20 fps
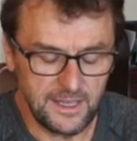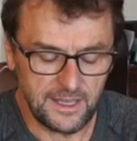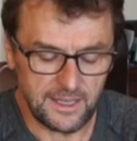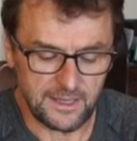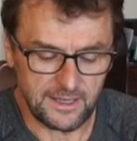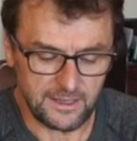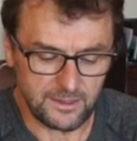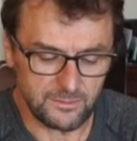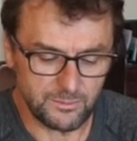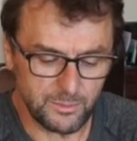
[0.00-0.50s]

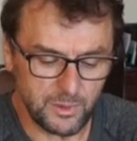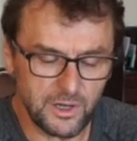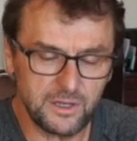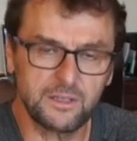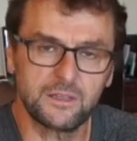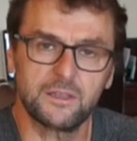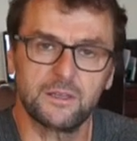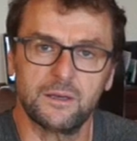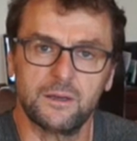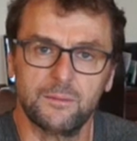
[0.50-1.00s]
And part
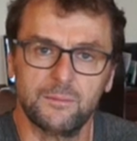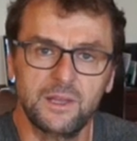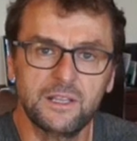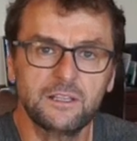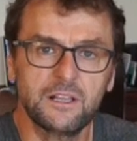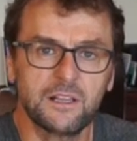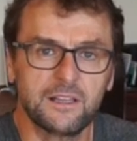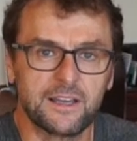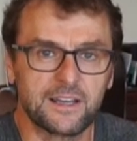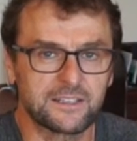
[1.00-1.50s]
of the
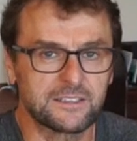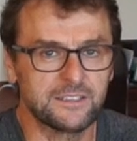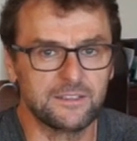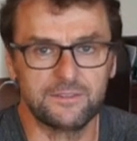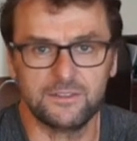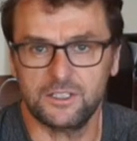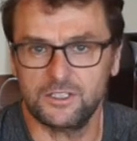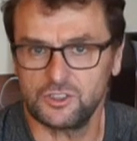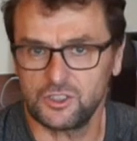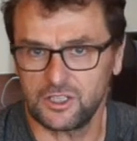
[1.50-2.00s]
mental
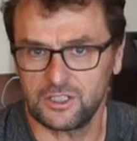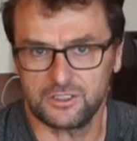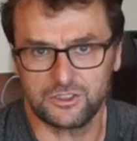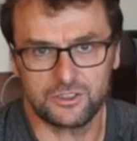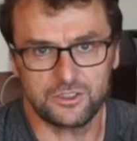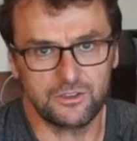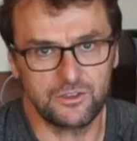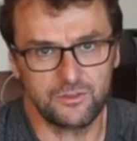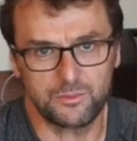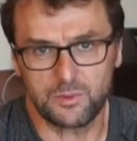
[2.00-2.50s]
activities you can
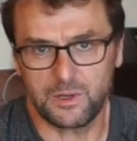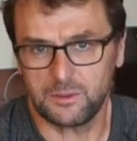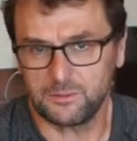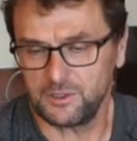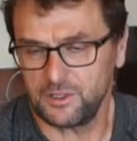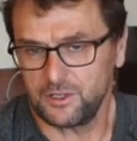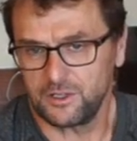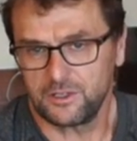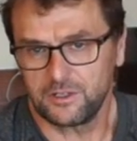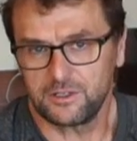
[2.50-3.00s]
do, you've
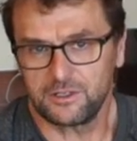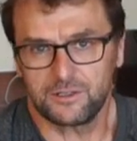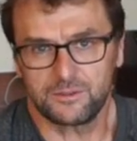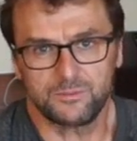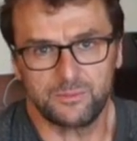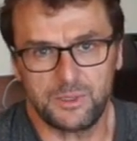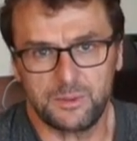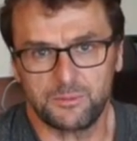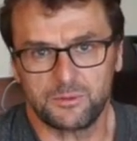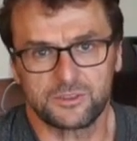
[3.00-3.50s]
probably
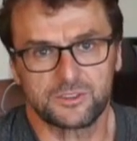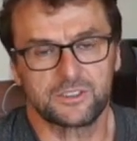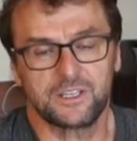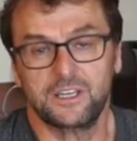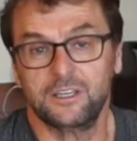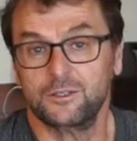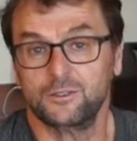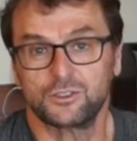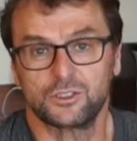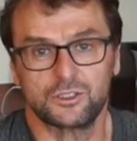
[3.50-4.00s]
heard people
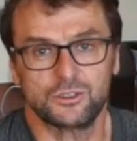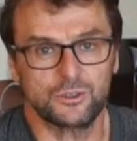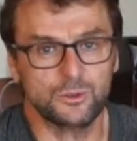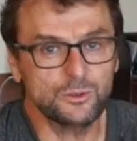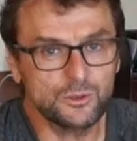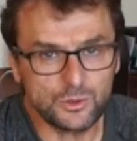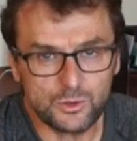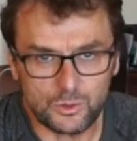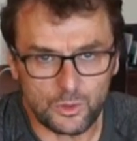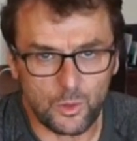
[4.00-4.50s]
say you should do
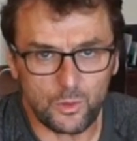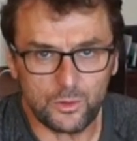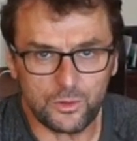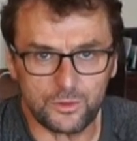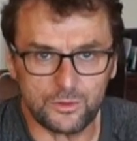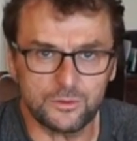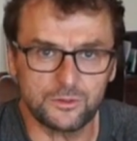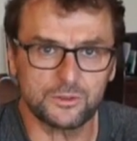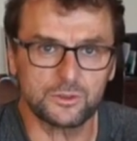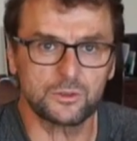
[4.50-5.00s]

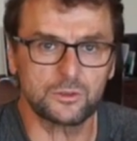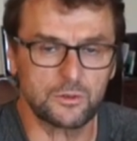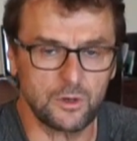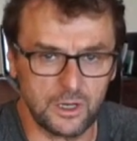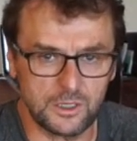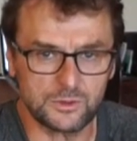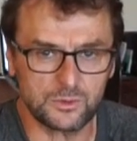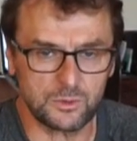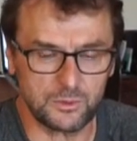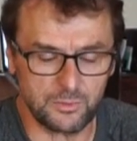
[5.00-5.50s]
Sudokus or
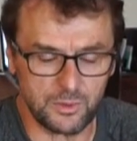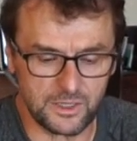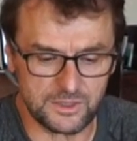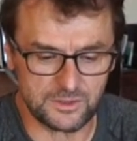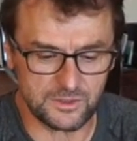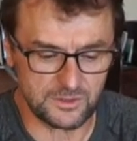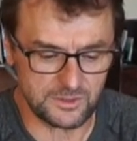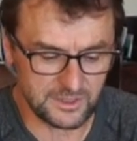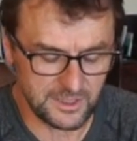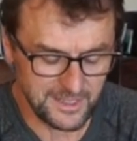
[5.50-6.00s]
crossword
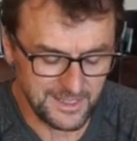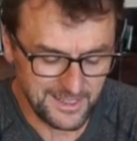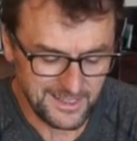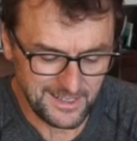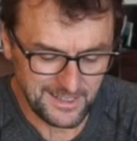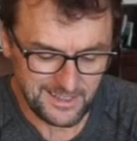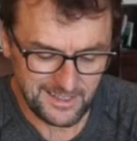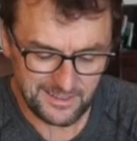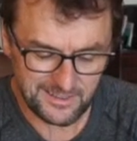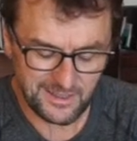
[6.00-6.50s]
puzzles.
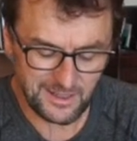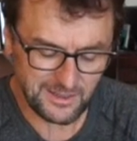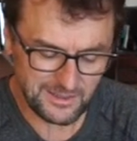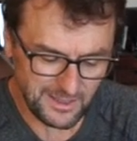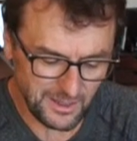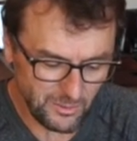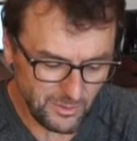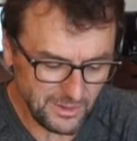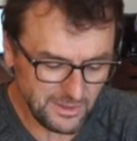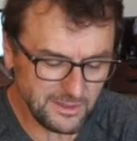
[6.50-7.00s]
I
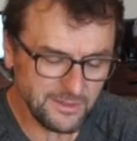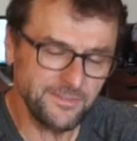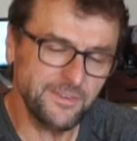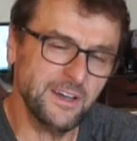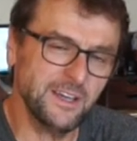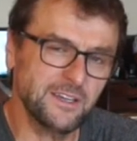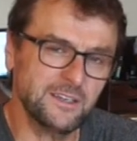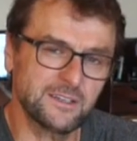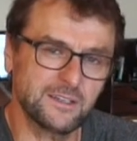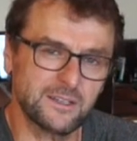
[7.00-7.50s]
thought, I wonder if
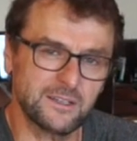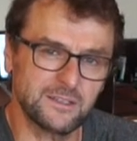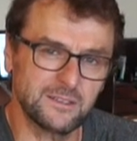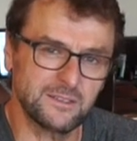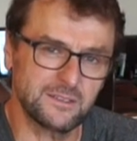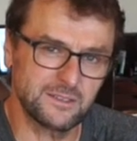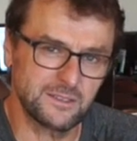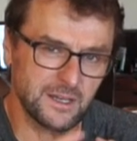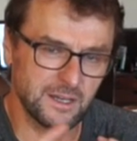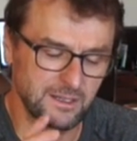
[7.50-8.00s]
I
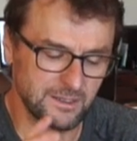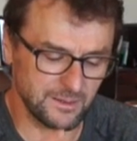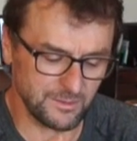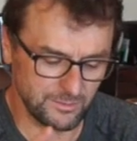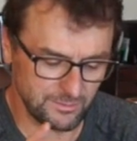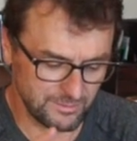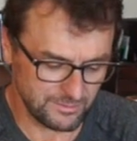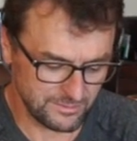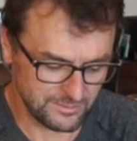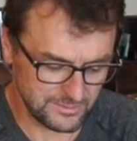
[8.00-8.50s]
could kind
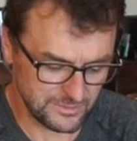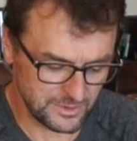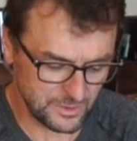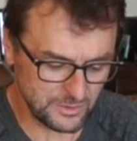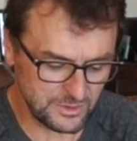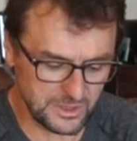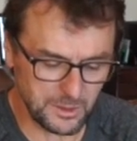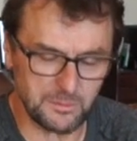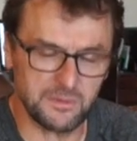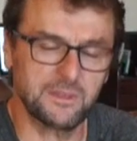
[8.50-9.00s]
of
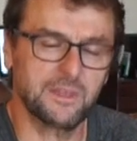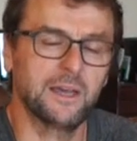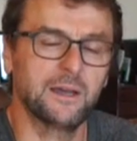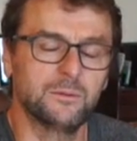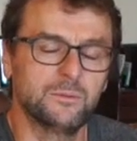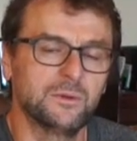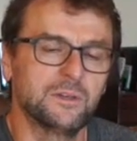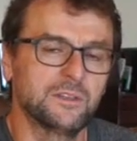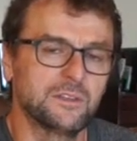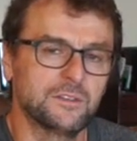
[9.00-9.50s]
do some of
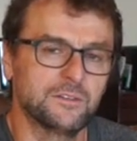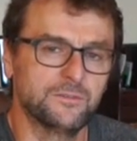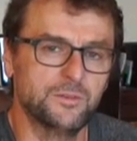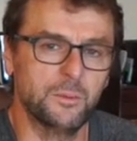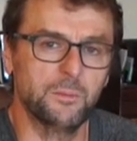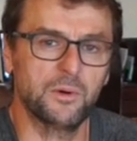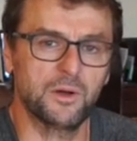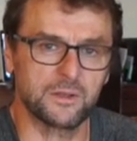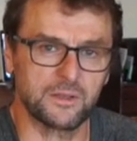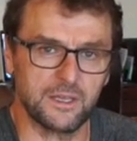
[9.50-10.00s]
that with the
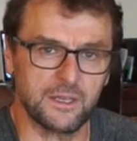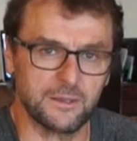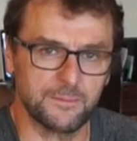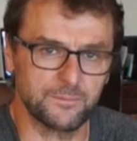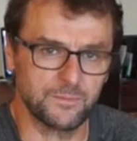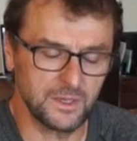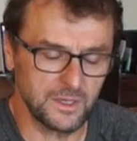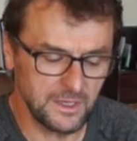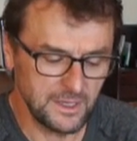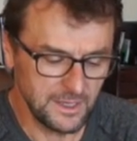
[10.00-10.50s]
football
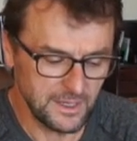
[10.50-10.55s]
game.